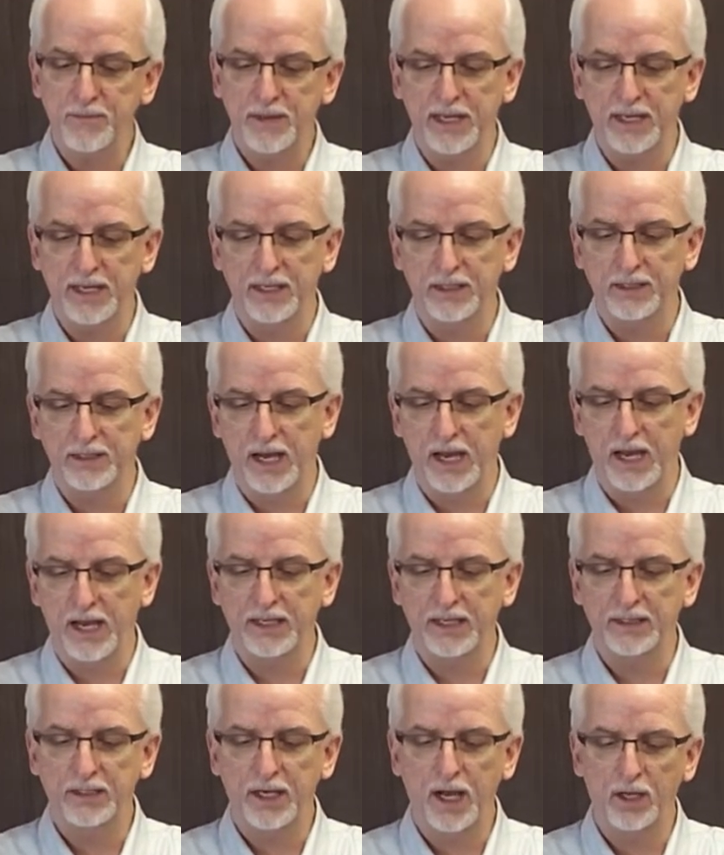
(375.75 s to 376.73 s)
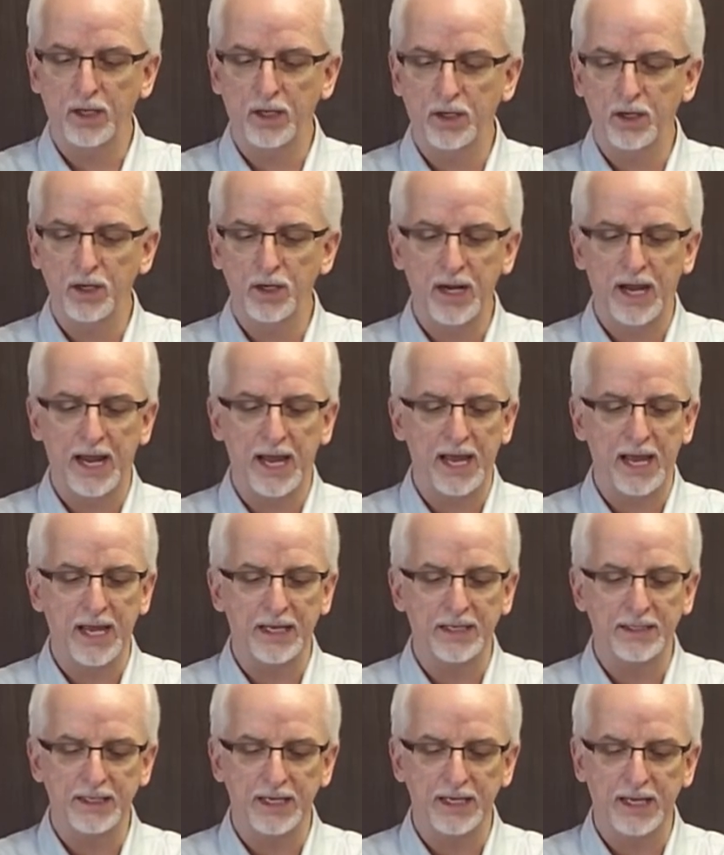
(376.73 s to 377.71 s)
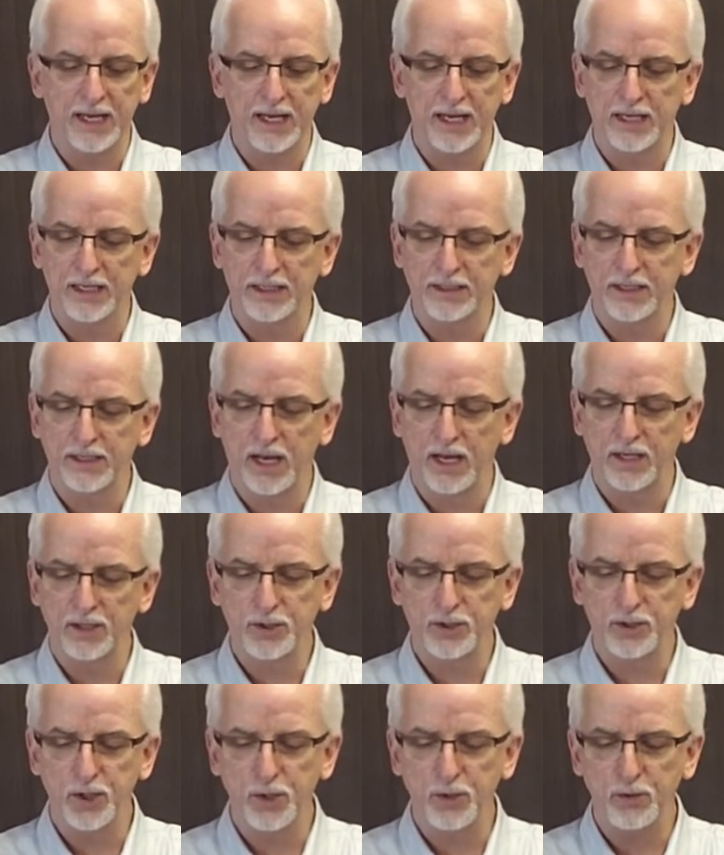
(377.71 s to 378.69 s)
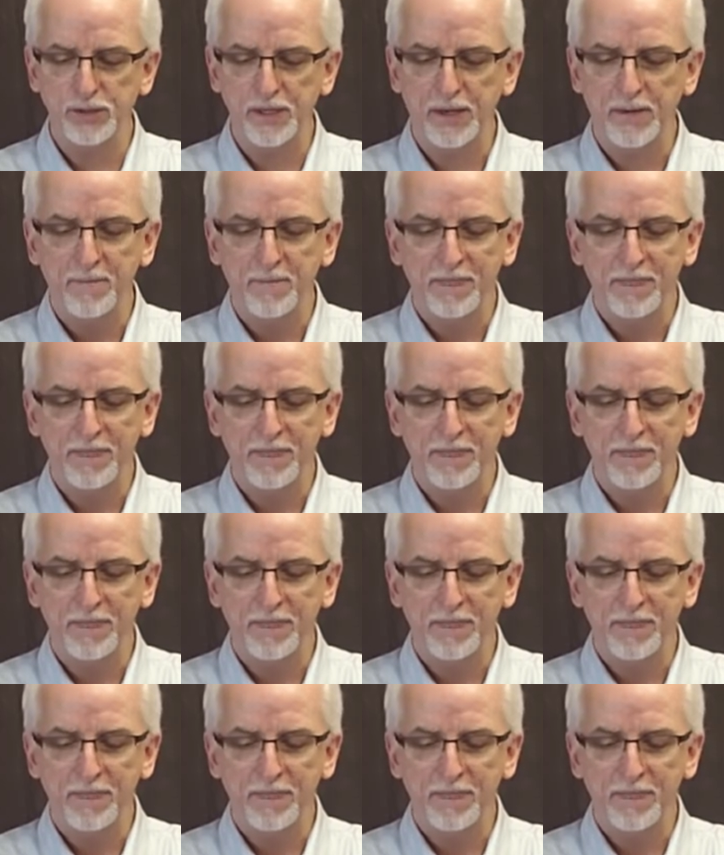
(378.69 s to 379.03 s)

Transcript: in color and in suit,